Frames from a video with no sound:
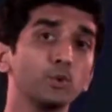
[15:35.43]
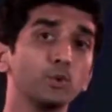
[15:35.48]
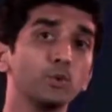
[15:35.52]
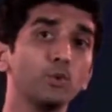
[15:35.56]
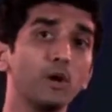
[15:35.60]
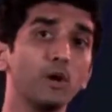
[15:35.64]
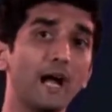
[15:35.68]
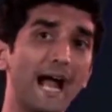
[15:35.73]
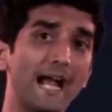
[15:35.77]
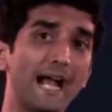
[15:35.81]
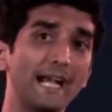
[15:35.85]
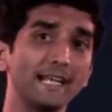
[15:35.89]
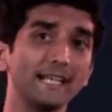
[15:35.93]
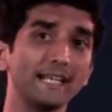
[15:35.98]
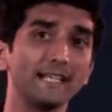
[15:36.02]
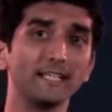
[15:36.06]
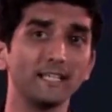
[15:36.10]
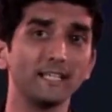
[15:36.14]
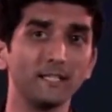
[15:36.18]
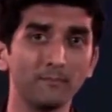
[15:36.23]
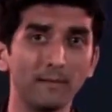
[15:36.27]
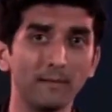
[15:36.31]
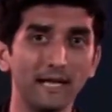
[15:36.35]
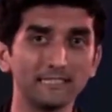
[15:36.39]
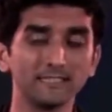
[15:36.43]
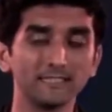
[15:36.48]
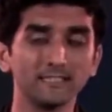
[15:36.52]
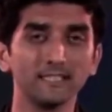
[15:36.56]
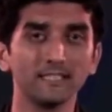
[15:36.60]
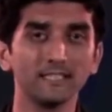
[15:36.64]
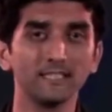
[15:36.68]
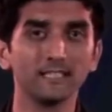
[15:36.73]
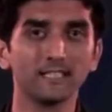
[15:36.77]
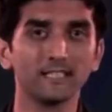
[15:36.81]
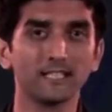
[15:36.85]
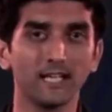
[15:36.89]
two added
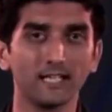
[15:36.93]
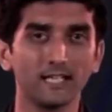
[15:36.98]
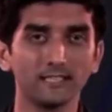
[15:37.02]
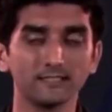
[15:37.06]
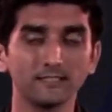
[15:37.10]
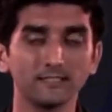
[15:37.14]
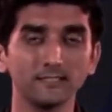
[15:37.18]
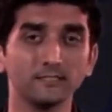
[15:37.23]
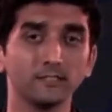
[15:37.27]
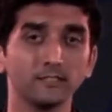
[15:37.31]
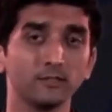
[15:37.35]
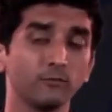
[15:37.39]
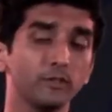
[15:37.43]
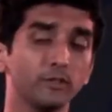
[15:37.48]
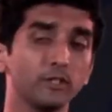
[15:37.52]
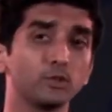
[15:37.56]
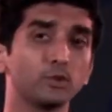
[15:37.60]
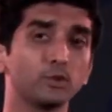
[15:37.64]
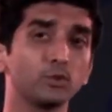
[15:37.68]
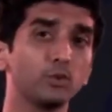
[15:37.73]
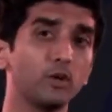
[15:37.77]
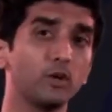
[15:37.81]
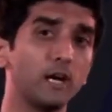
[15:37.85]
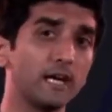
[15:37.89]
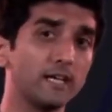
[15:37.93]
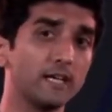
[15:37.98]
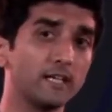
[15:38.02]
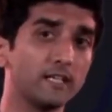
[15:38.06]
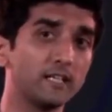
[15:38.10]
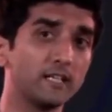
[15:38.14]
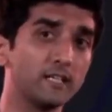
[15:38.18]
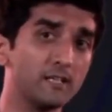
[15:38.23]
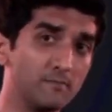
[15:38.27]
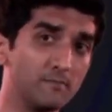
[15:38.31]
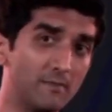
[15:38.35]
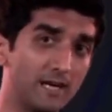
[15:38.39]
imaginary classes, with two
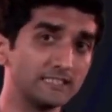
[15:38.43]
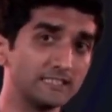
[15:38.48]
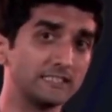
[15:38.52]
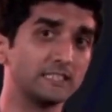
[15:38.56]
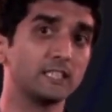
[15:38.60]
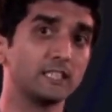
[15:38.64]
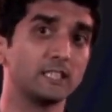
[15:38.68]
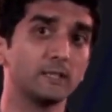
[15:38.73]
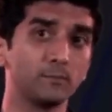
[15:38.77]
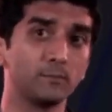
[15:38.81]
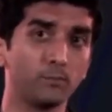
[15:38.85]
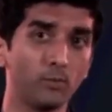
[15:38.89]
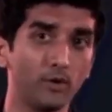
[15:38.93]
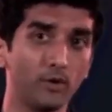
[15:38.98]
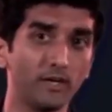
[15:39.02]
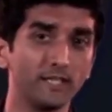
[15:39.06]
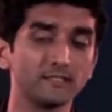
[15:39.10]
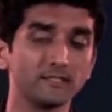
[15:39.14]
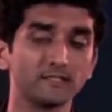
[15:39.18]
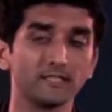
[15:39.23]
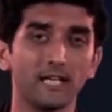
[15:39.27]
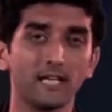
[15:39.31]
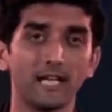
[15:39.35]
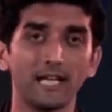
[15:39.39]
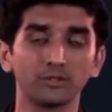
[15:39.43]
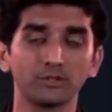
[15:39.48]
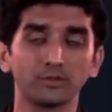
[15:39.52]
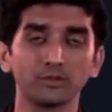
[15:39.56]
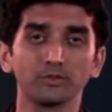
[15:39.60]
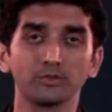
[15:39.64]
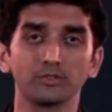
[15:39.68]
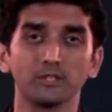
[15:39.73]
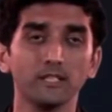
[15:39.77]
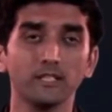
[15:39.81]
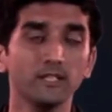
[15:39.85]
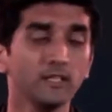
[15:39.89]
added imaginary points, as
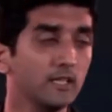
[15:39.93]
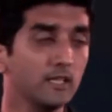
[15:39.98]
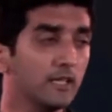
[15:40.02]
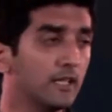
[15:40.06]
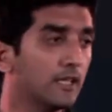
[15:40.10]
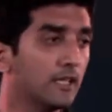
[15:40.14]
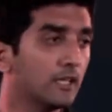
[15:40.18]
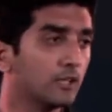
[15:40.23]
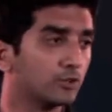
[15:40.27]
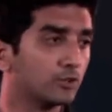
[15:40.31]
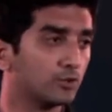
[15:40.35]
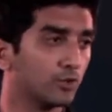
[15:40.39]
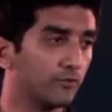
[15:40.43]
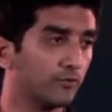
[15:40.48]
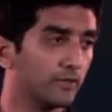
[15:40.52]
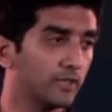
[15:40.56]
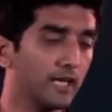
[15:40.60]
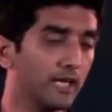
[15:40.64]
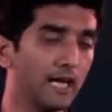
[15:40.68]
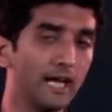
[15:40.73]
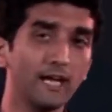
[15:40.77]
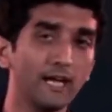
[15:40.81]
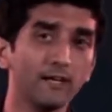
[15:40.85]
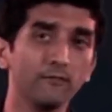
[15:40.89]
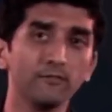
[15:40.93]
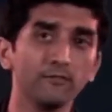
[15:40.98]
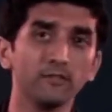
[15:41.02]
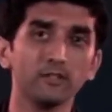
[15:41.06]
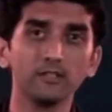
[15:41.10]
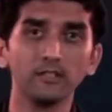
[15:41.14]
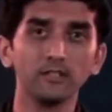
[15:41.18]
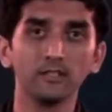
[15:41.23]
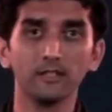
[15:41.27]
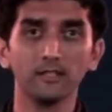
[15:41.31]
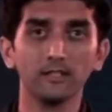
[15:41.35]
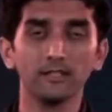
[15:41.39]
to say. So we have
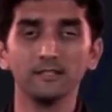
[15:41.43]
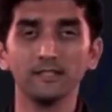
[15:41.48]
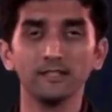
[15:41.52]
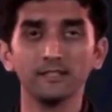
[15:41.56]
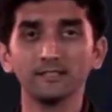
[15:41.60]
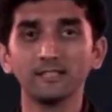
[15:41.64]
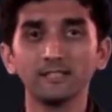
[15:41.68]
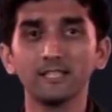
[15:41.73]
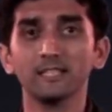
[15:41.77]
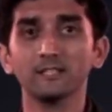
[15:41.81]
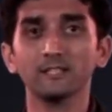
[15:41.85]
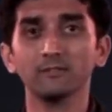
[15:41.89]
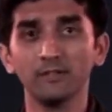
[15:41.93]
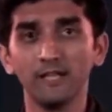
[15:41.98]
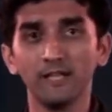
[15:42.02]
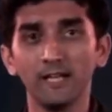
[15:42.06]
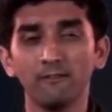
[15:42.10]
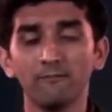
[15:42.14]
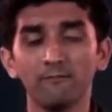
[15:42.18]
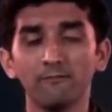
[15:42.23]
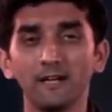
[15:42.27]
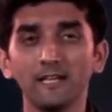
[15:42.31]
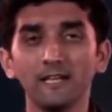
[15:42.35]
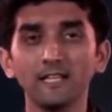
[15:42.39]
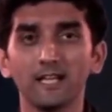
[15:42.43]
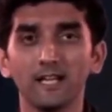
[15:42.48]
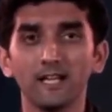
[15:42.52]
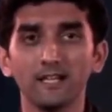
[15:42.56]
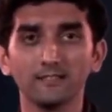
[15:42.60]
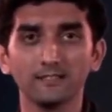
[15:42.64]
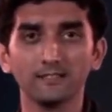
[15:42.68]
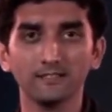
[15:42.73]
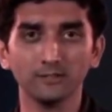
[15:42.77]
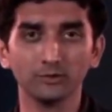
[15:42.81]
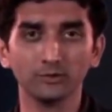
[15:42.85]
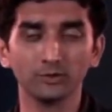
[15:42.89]
here, in this case, we have 5
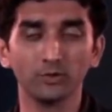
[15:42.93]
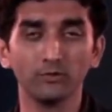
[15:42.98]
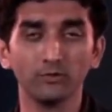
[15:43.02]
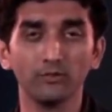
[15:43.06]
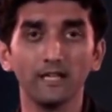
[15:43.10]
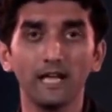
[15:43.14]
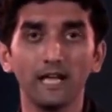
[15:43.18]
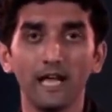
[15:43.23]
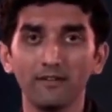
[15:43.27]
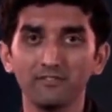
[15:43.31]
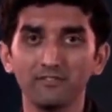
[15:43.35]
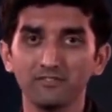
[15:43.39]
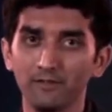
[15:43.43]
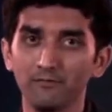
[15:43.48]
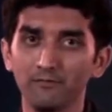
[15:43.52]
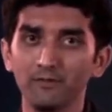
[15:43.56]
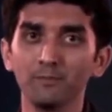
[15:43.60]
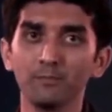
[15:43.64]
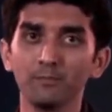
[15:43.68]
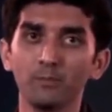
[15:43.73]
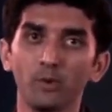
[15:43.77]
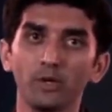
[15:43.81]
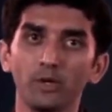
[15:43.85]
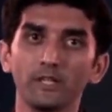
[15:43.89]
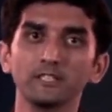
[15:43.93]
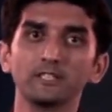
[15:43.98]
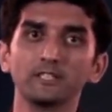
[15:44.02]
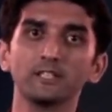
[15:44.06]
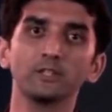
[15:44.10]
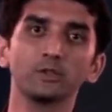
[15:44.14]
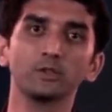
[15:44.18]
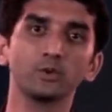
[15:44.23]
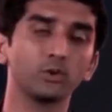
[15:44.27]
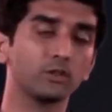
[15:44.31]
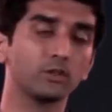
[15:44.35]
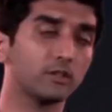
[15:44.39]
classes, so we have 7 points
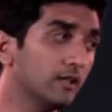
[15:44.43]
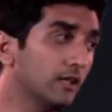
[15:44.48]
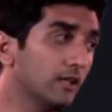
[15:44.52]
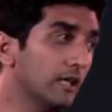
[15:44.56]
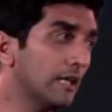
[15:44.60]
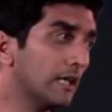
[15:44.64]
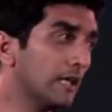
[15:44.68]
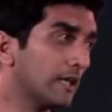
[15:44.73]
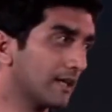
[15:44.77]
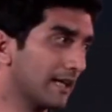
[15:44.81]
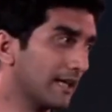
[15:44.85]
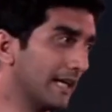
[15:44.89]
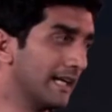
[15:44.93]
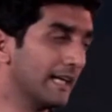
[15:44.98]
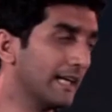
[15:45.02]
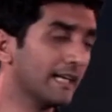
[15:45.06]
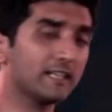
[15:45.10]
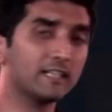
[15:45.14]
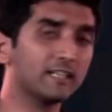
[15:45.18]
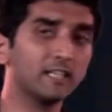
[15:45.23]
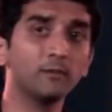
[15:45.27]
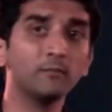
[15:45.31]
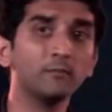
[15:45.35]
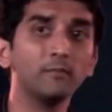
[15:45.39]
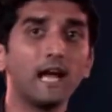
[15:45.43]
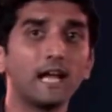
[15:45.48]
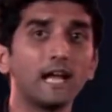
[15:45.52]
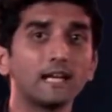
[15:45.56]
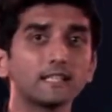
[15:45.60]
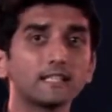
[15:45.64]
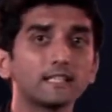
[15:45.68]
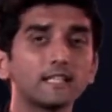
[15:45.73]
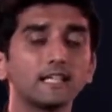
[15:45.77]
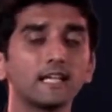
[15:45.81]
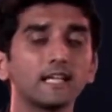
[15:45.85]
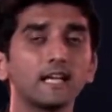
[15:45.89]
in total. Connect them
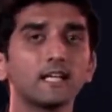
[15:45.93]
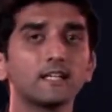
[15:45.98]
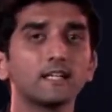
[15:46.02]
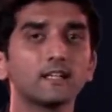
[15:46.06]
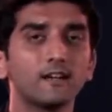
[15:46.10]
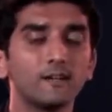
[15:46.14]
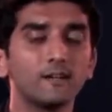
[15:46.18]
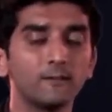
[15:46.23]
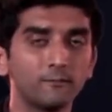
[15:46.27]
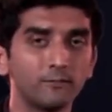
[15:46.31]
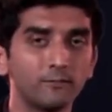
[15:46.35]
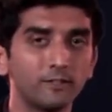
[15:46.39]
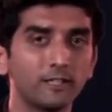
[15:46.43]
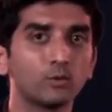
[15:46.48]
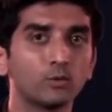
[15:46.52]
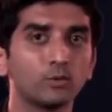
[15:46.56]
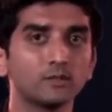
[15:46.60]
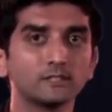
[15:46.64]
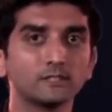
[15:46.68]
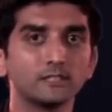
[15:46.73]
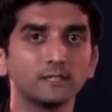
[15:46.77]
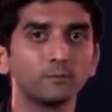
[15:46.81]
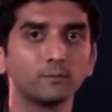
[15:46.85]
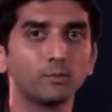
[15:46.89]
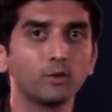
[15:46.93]
and create a frequency